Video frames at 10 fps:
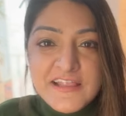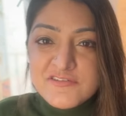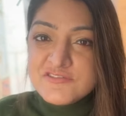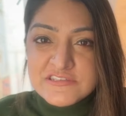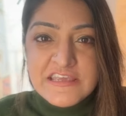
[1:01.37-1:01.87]
that
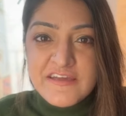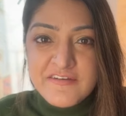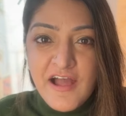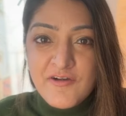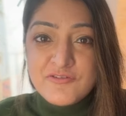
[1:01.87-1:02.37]
you see
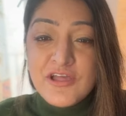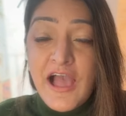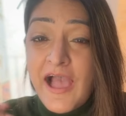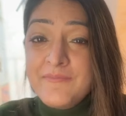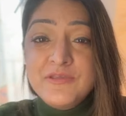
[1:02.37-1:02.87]
around,
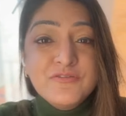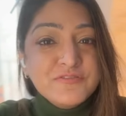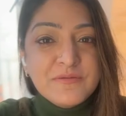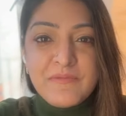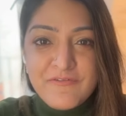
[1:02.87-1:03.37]
I'm
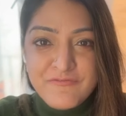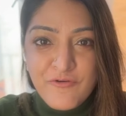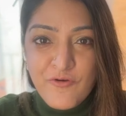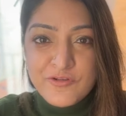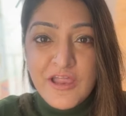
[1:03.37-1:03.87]
using my
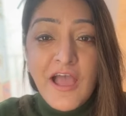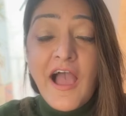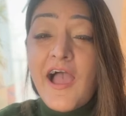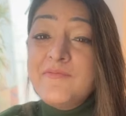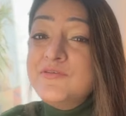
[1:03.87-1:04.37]
phone.
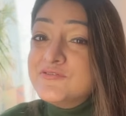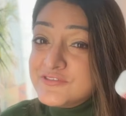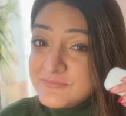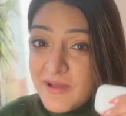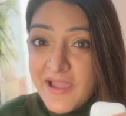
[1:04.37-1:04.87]
I'm
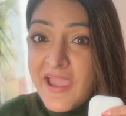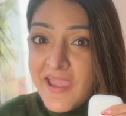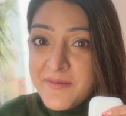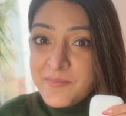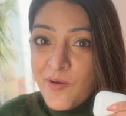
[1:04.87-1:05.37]
using my
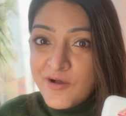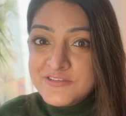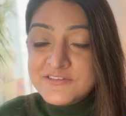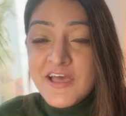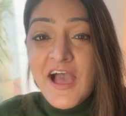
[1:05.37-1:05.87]

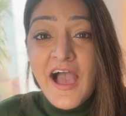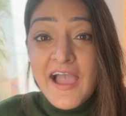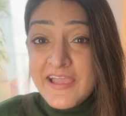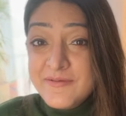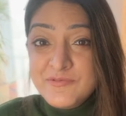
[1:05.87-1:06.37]
AirPods.
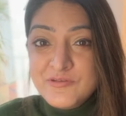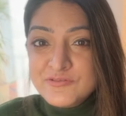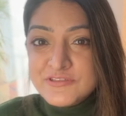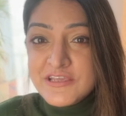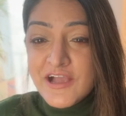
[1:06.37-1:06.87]
I am
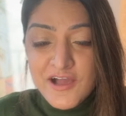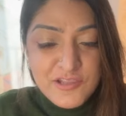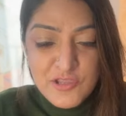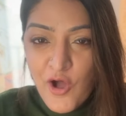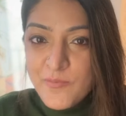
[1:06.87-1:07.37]
using a
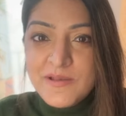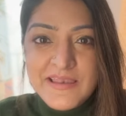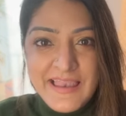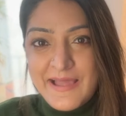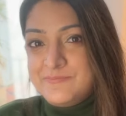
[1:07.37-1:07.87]
normal
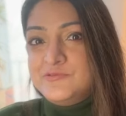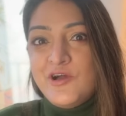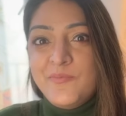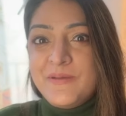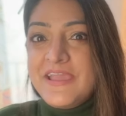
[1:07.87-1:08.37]

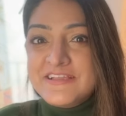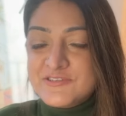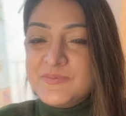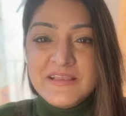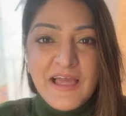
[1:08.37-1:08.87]
laptop,
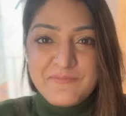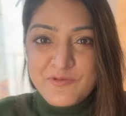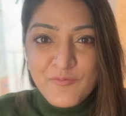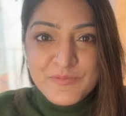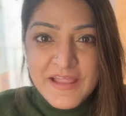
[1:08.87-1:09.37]
HP
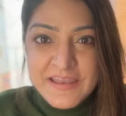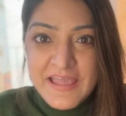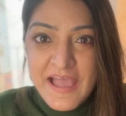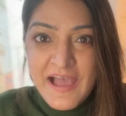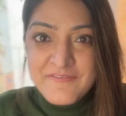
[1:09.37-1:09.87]
laptop that I
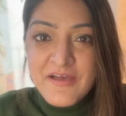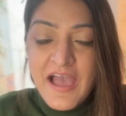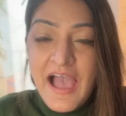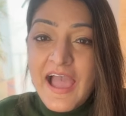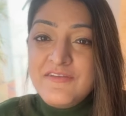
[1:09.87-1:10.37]
have.
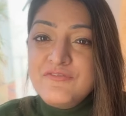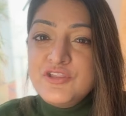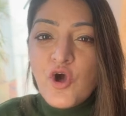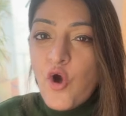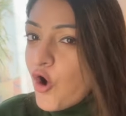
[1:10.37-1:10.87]
And with
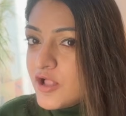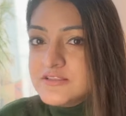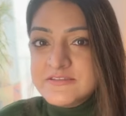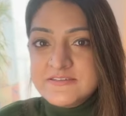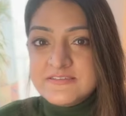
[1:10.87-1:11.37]
all
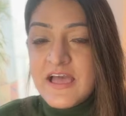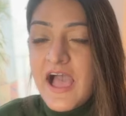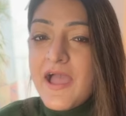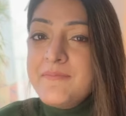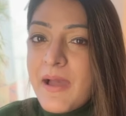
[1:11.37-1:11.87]
this,
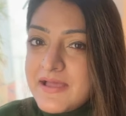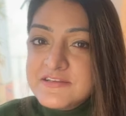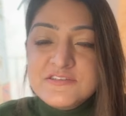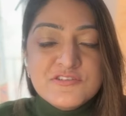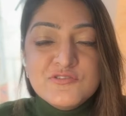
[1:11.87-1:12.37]
I
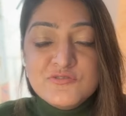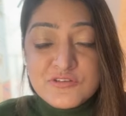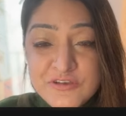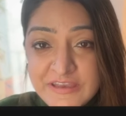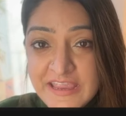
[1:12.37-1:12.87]
managed to
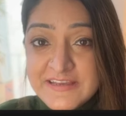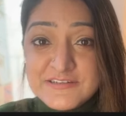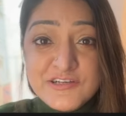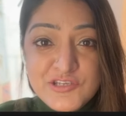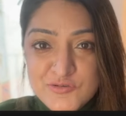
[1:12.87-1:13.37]
create
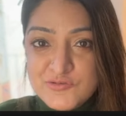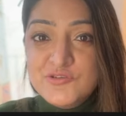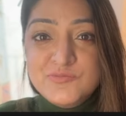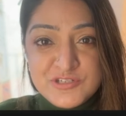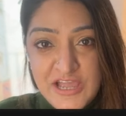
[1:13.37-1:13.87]
a
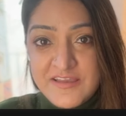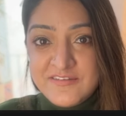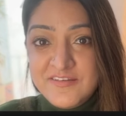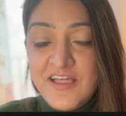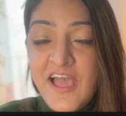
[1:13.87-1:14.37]
YouTube channel